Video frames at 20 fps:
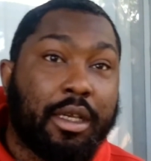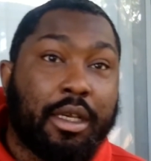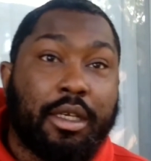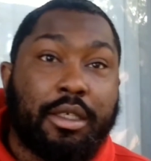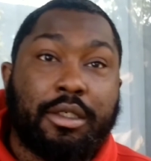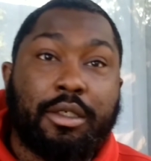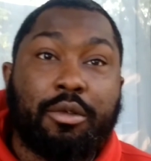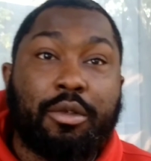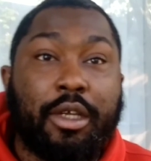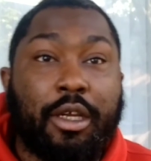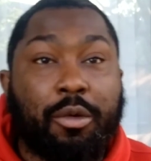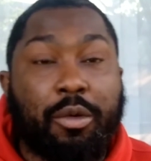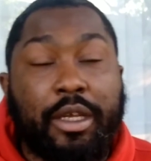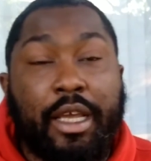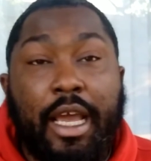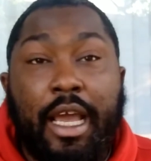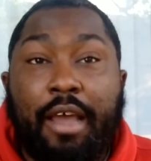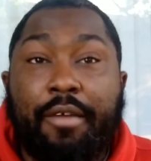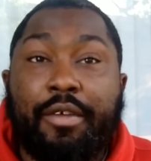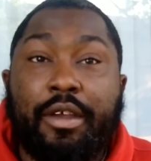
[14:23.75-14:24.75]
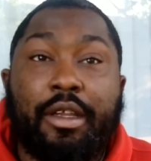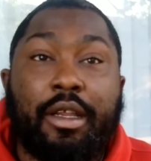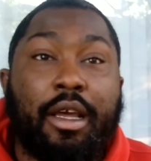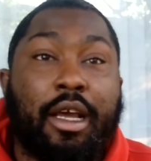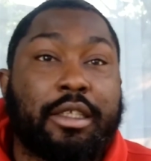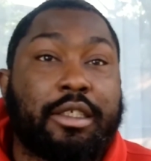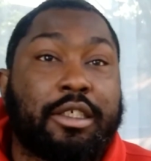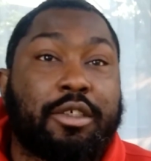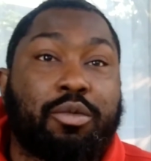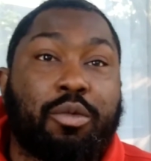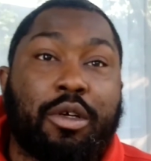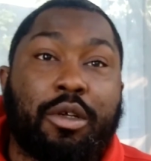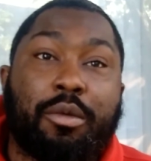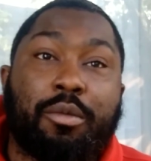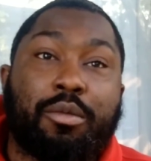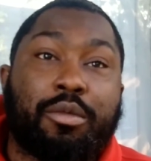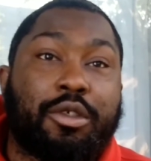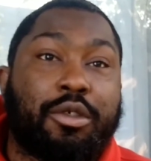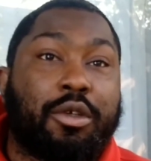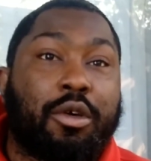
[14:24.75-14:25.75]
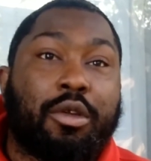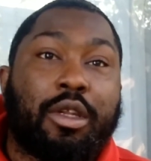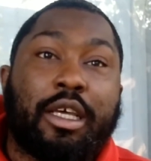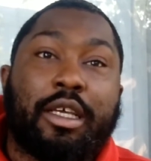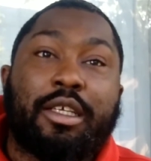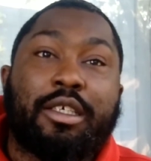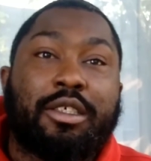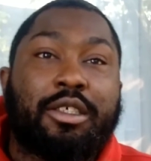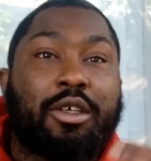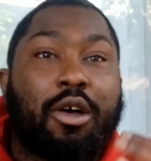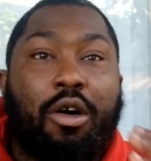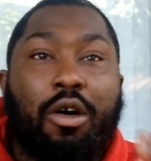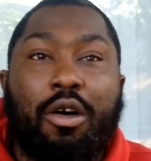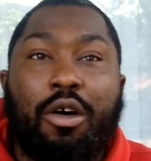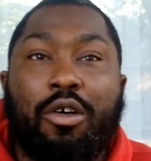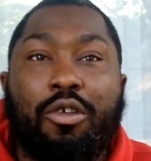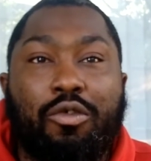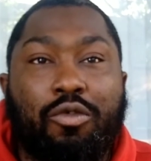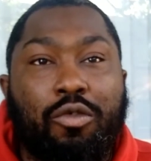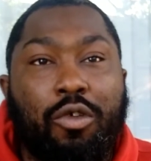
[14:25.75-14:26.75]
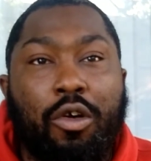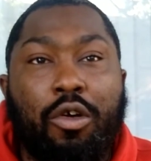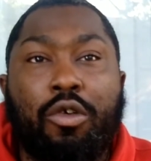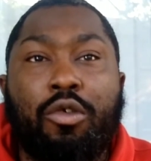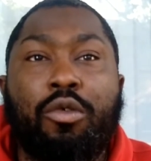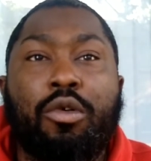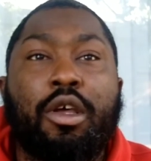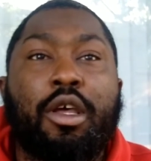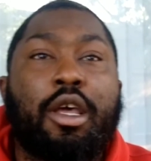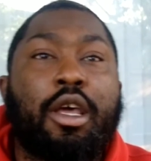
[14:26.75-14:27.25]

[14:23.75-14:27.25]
So there we have it. I just want, let us all grow